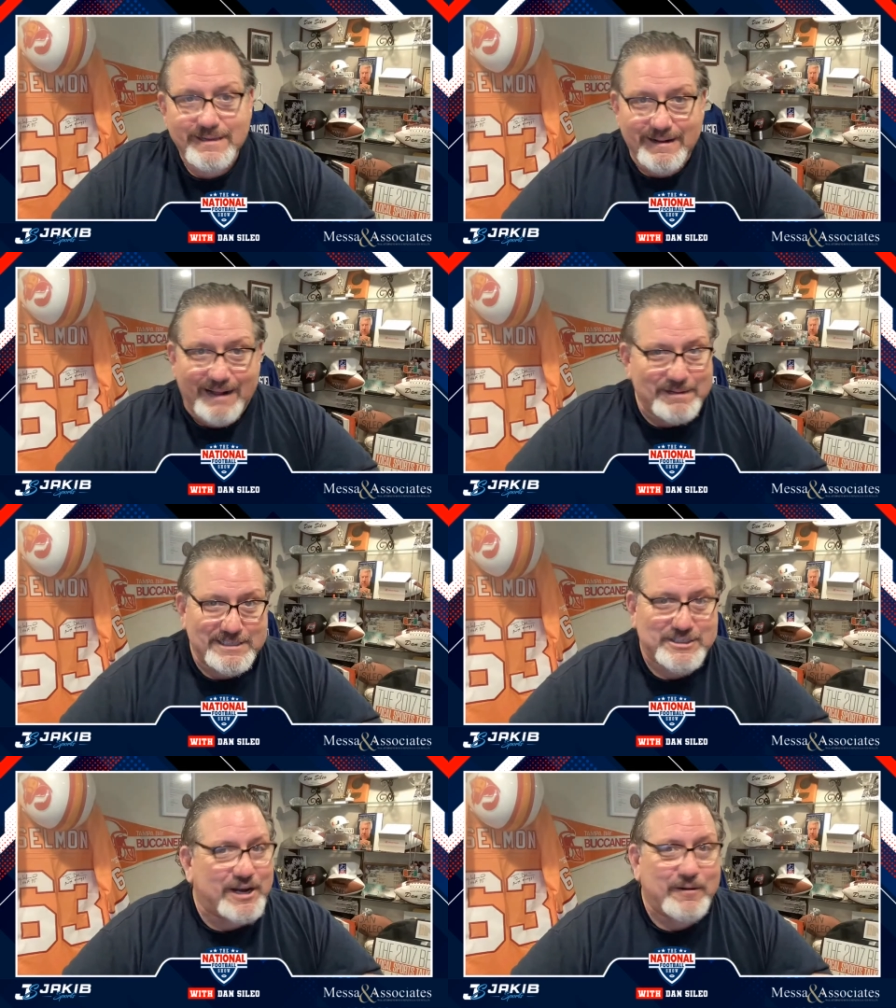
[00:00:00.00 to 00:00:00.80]
I mean,
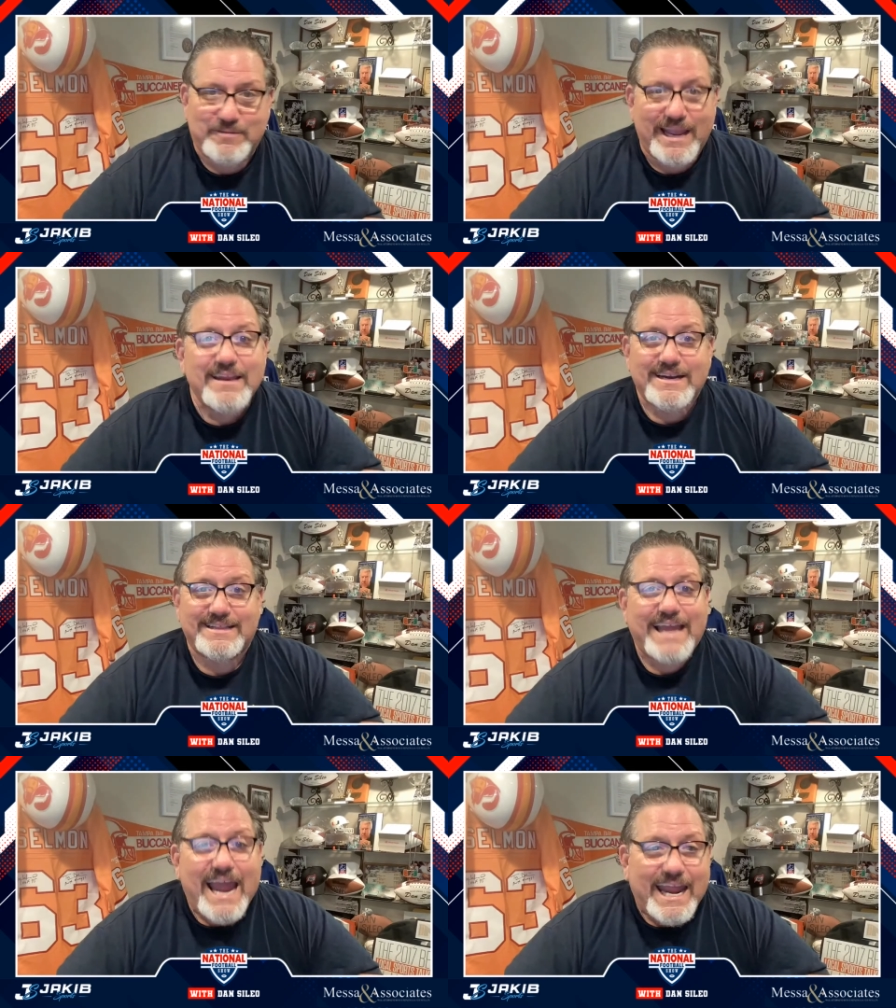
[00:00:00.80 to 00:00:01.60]
so at the end of the
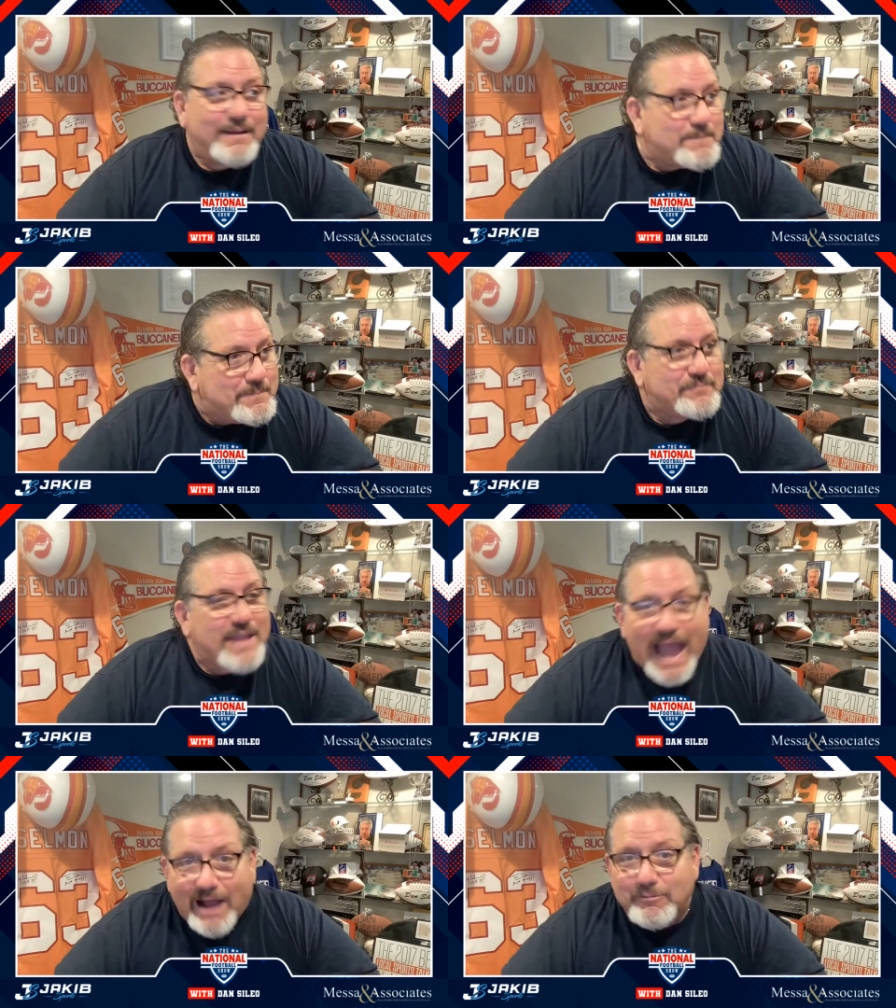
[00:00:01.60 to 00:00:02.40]
day,
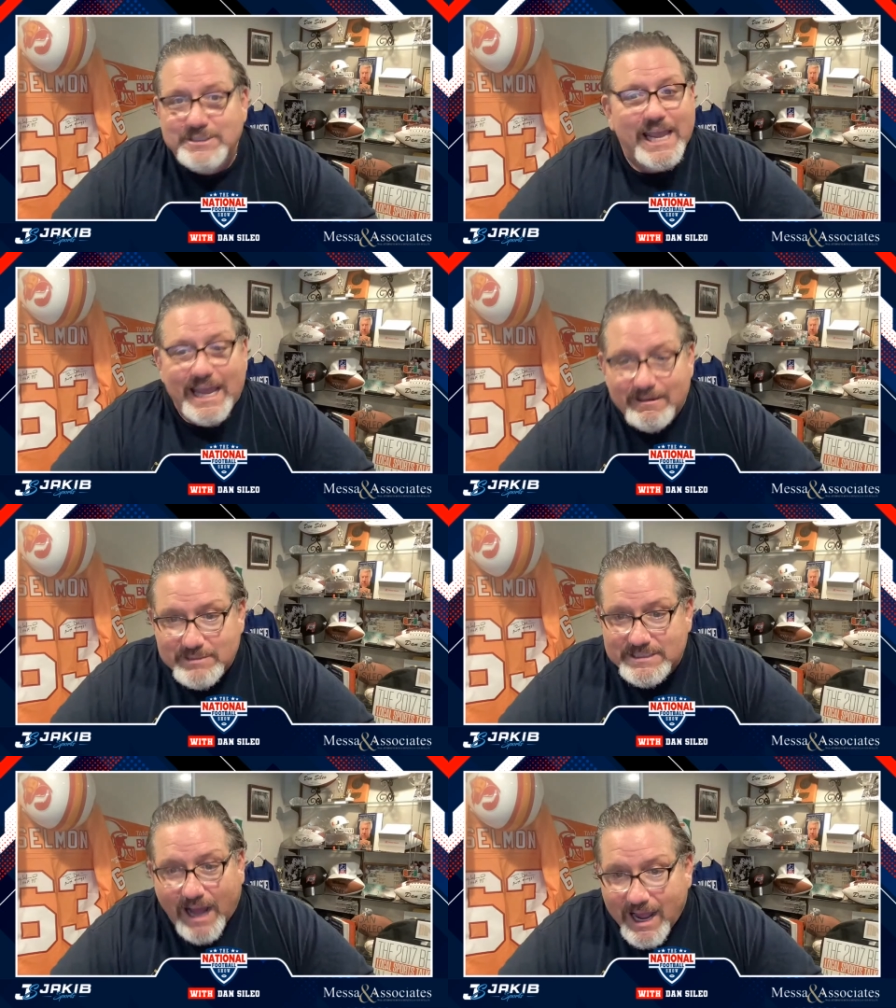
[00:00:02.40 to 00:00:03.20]
was ahead of
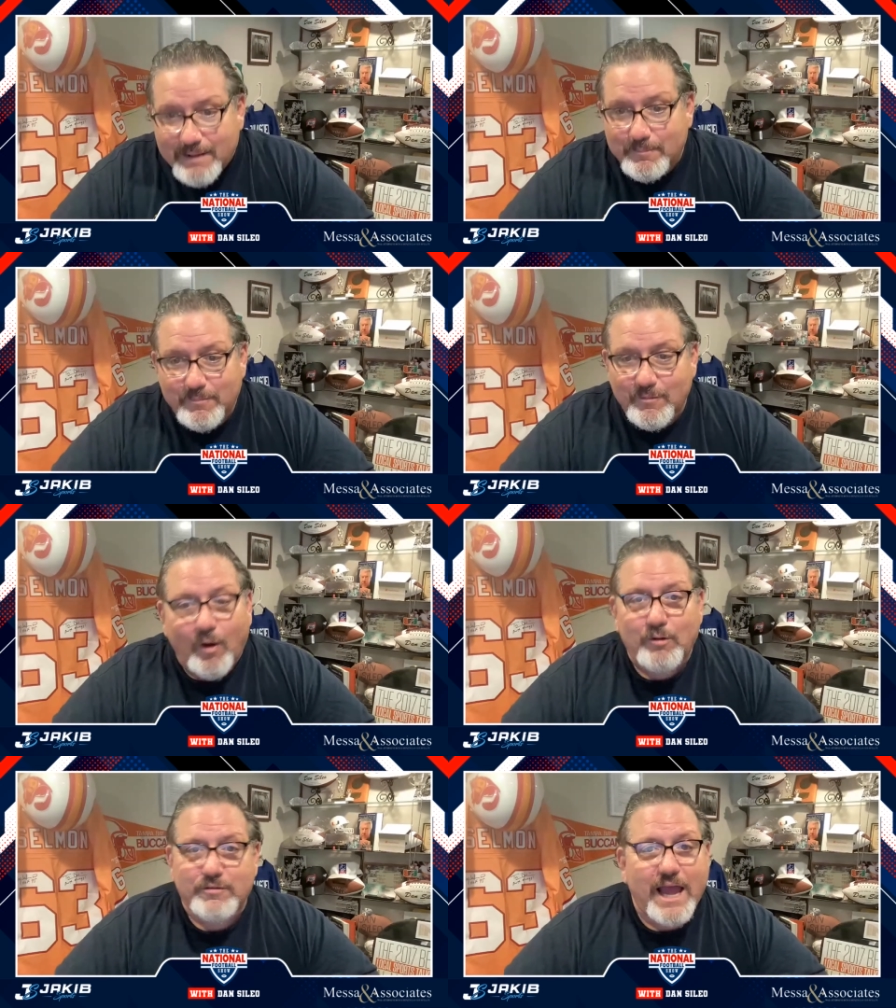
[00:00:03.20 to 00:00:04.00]
his time the
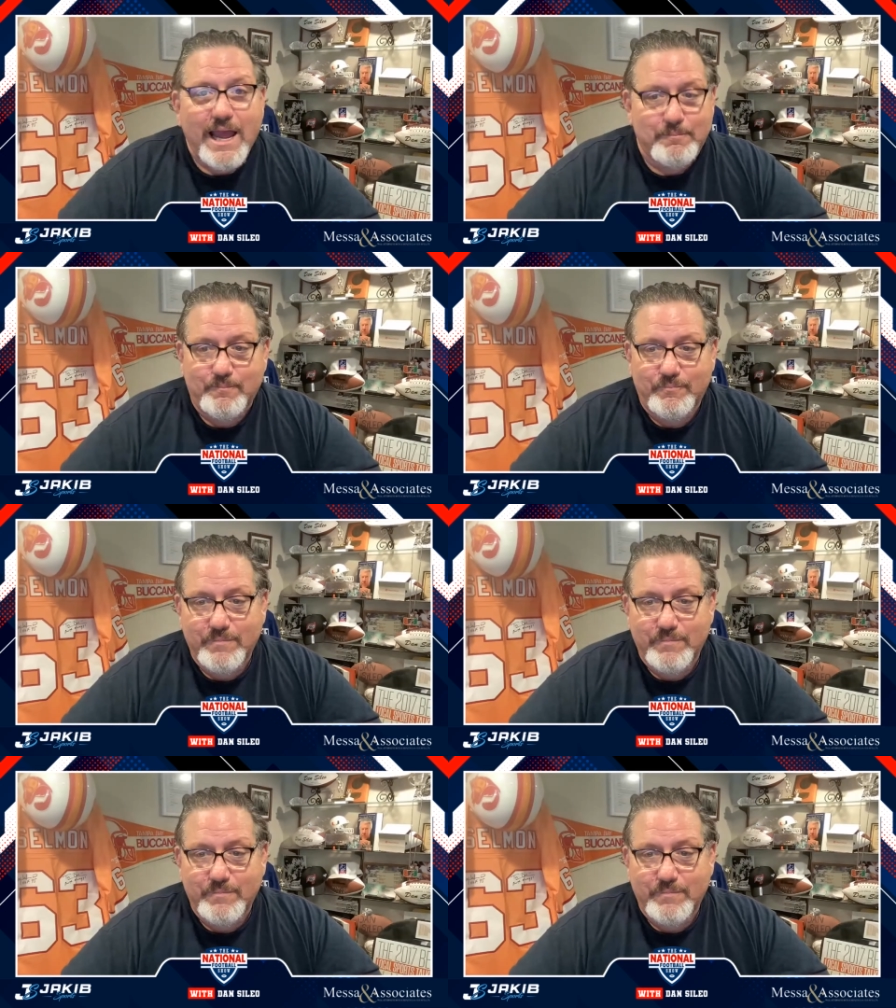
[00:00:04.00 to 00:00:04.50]
whole time.